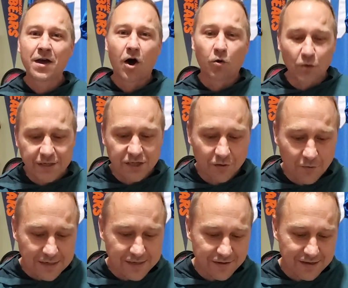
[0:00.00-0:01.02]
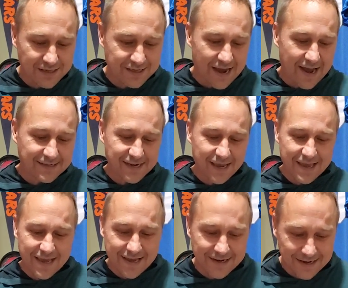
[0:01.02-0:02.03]
I'll read you the rest of the stats
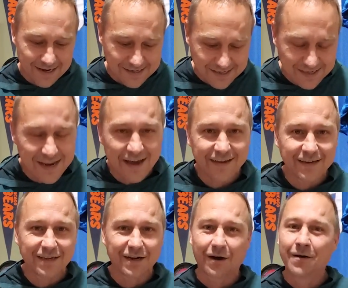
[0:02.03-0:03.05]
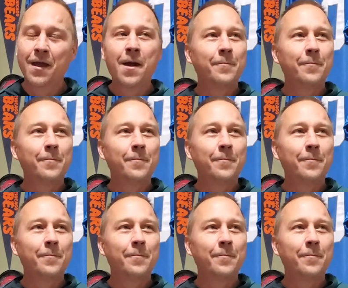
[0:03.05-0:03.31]
in a second here.